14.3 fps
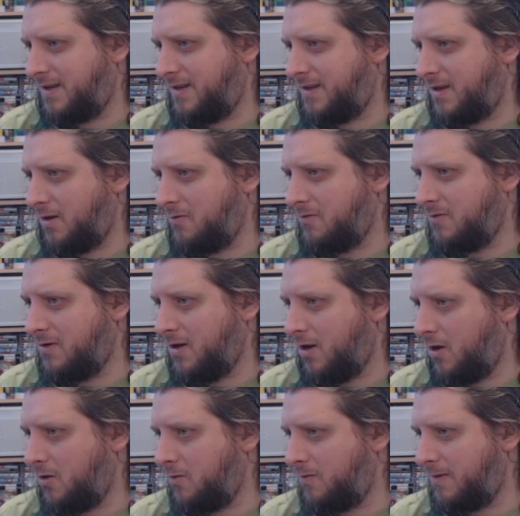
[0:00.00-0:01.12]
Don't
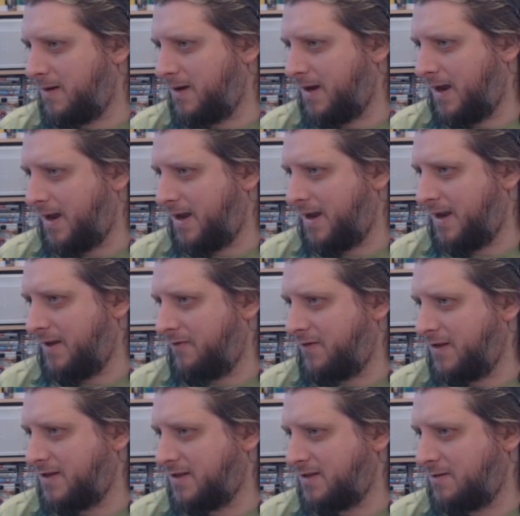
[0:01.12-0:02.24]
know if
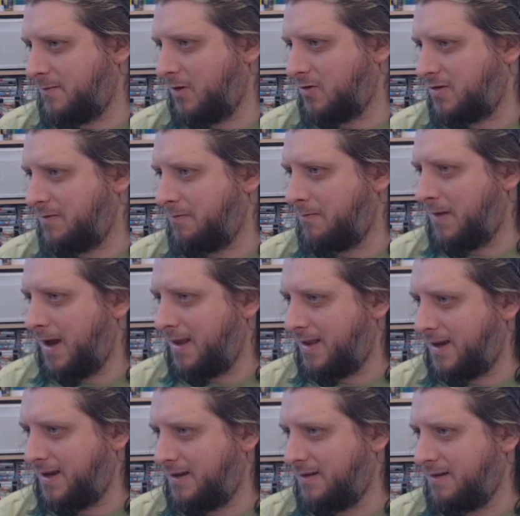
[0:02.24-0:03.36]
this is the most
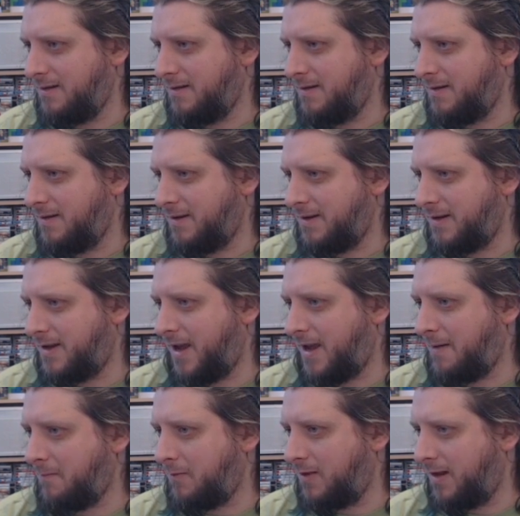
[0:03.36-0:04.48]
compelling
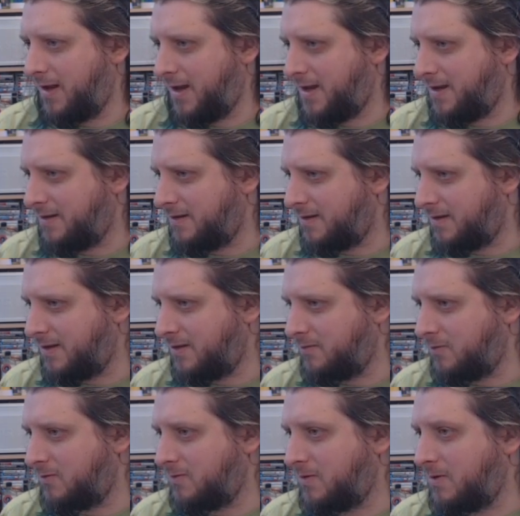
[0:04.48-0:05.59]
gameplay. You
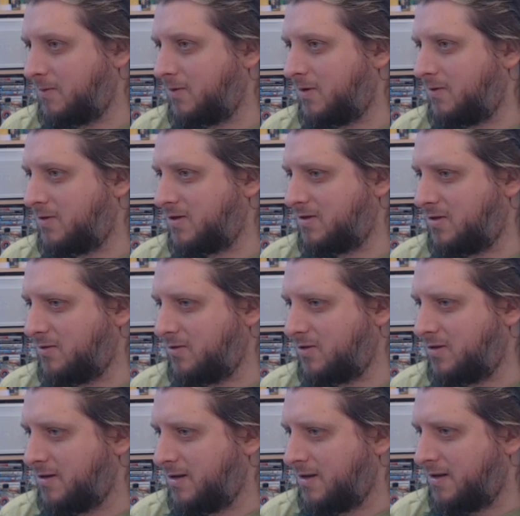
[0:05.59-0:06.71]
will notice as soon
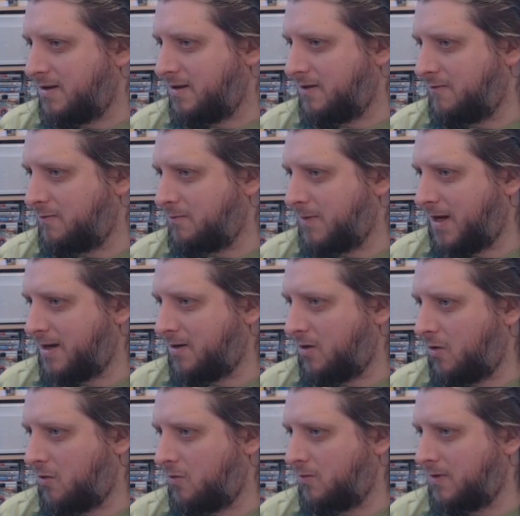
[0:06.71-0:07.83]
as you've made a
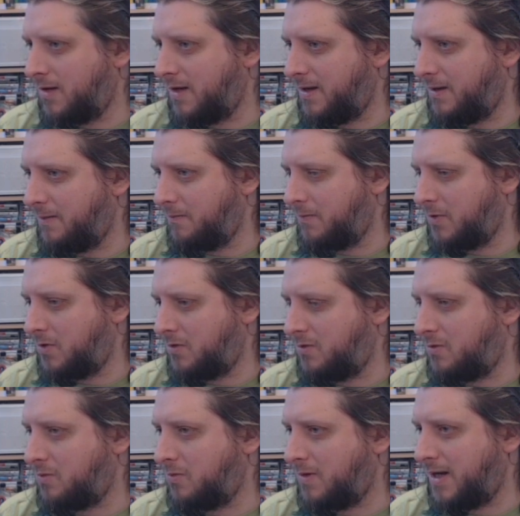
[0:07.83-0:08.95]
hole
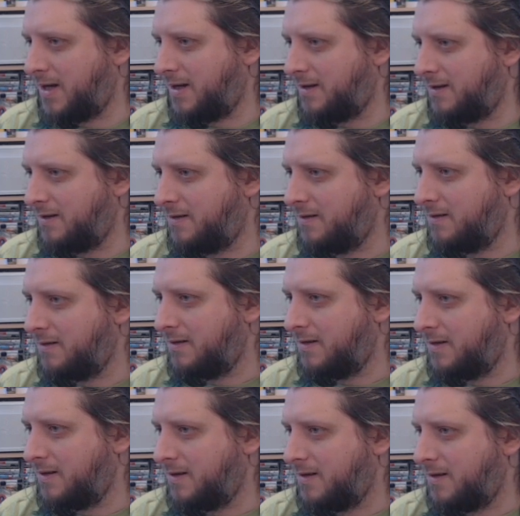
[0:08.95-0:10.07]
between
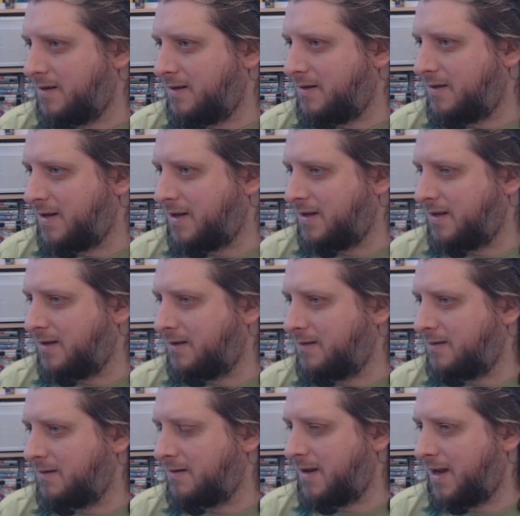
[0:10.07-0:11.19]
the
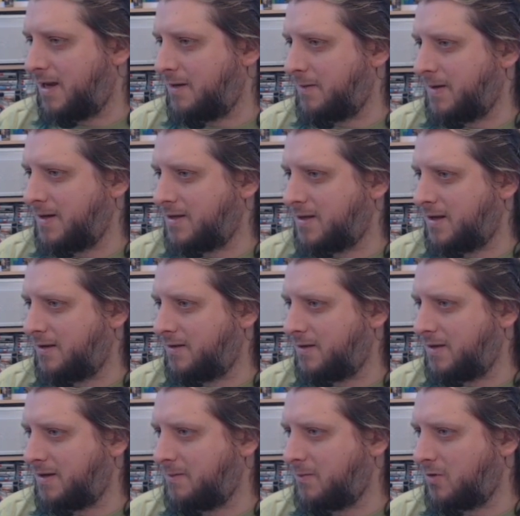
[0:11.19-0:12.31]
enemies and
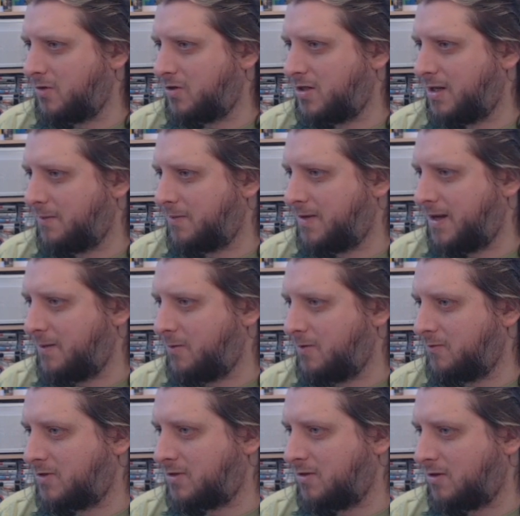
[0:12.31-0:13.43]
the mothership, they
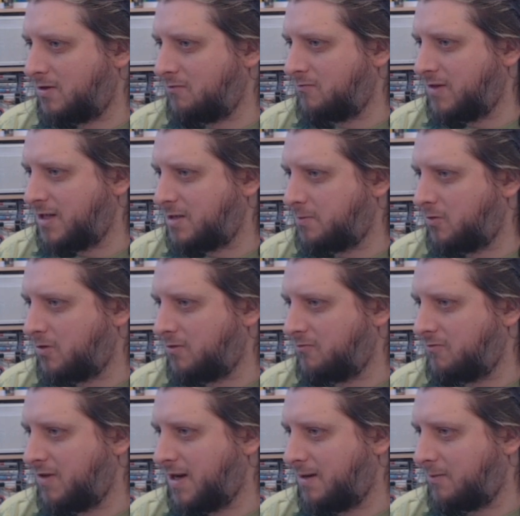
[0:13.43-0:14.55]
will start to respawn
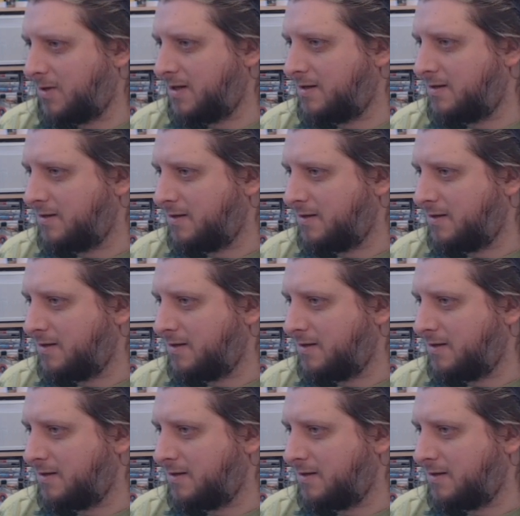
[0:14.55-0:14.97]
around it.